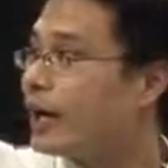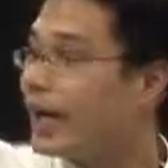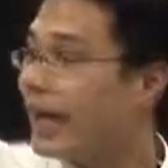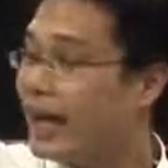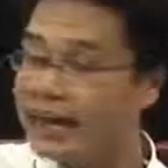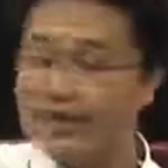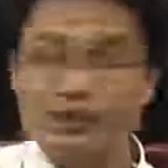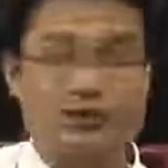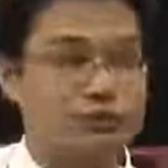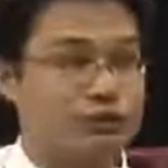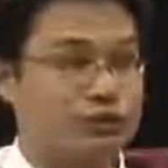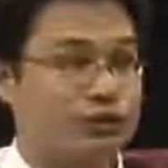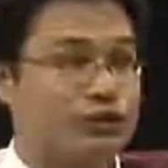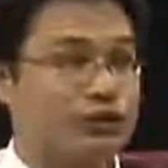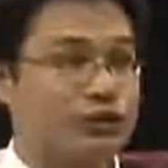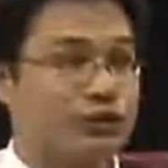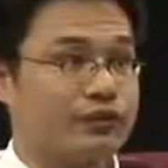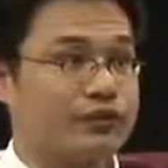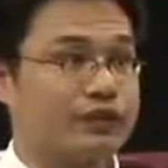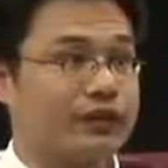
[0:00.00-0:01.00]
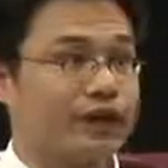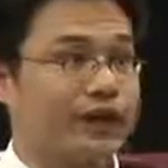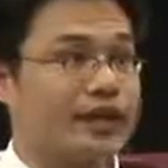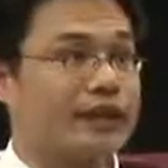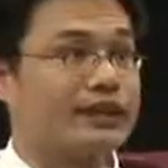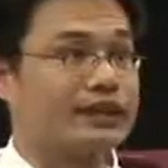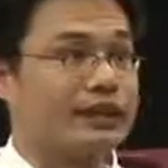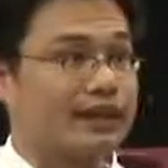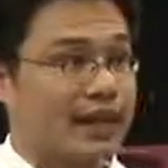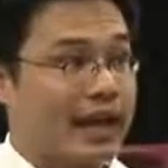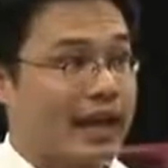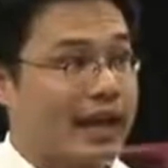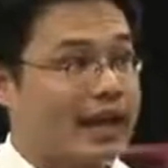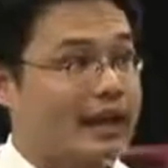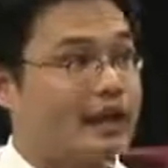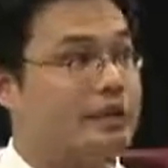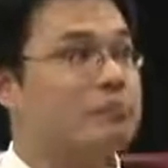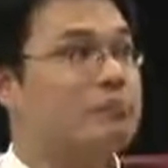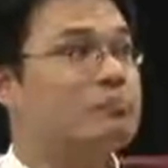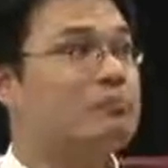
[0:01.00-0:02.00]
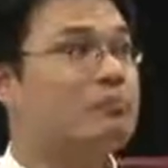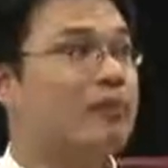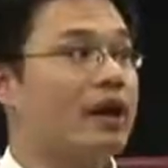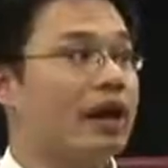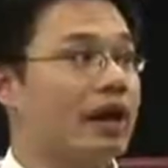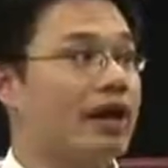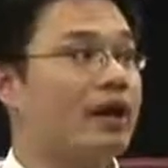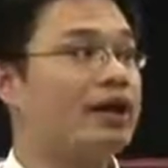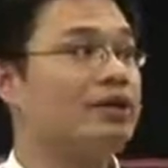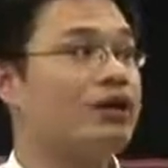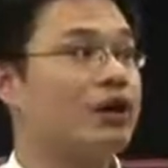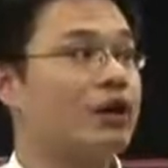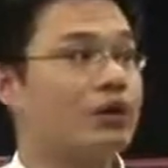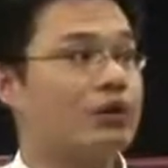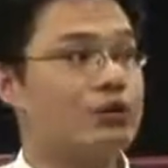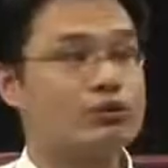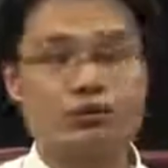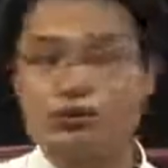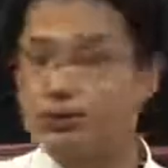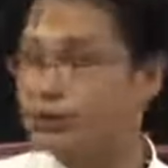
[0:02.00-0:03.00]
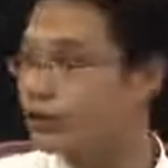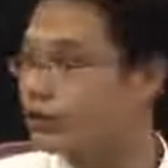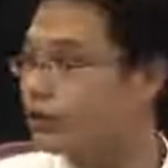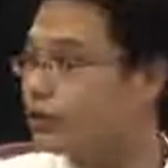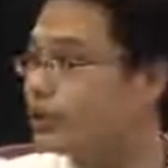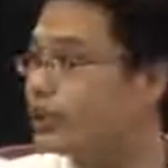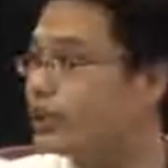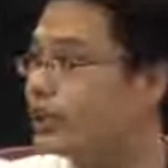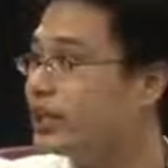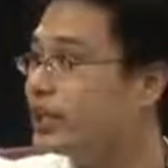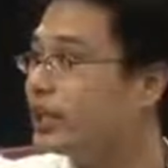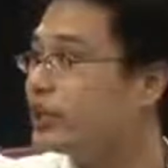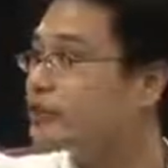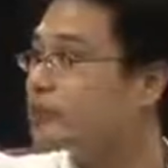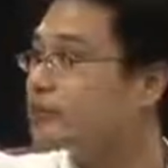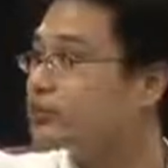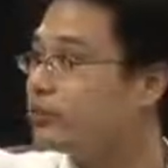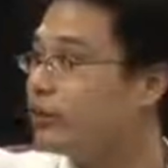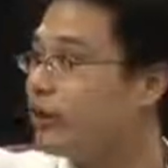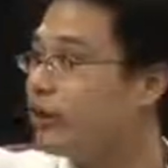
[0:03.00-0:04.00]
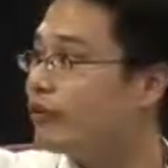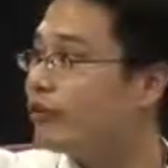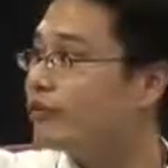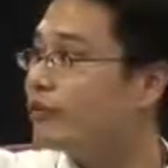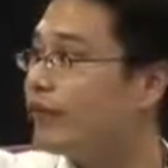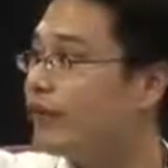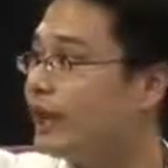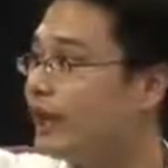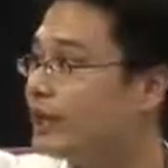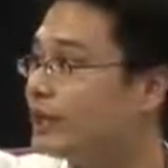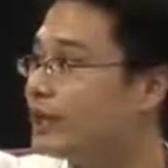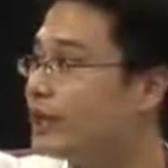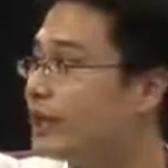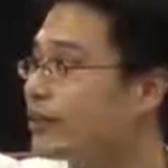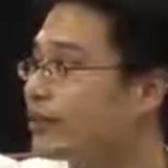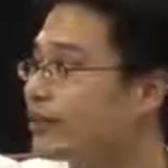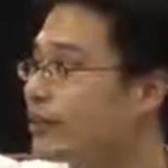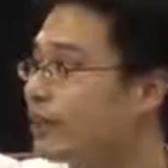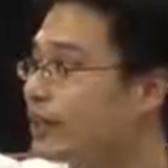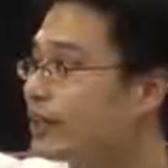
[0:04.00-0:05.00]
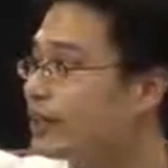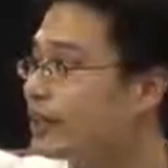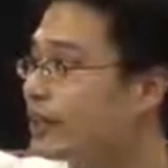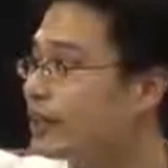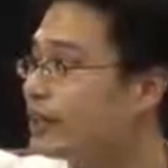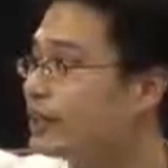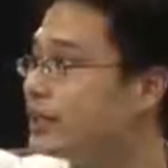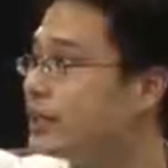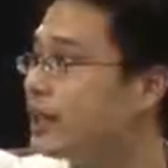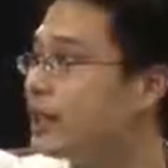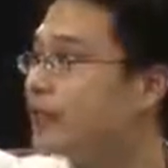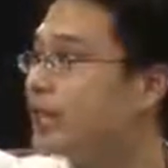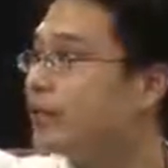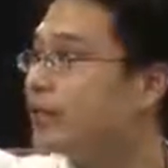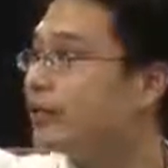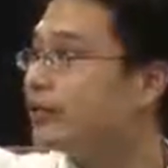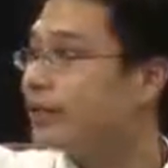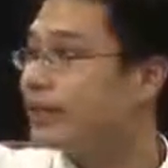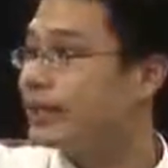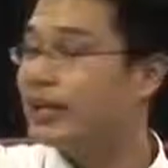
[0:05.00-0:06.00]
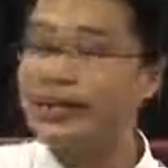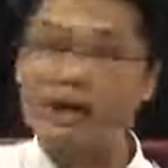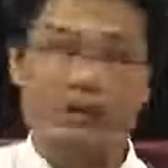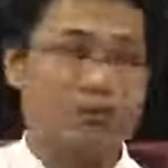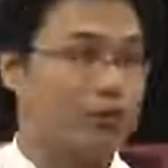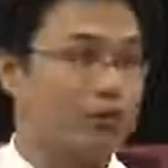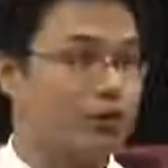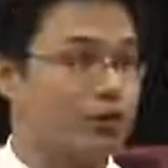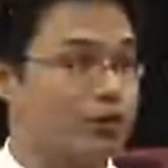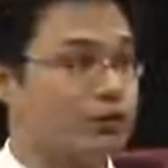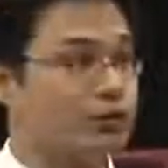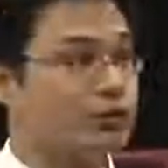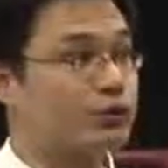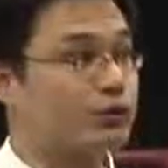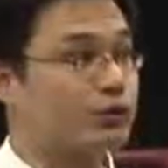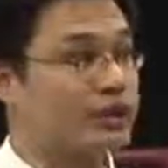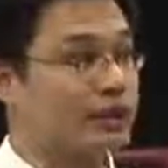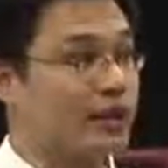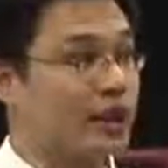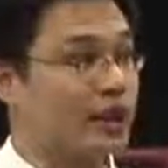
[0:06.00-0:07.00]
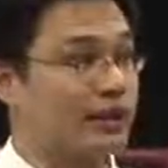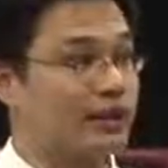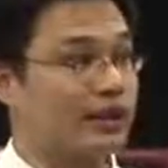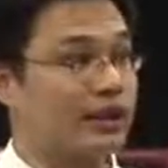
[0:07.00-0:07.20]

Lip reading: A student, they may go to year 12 and year 13 when they get promoted to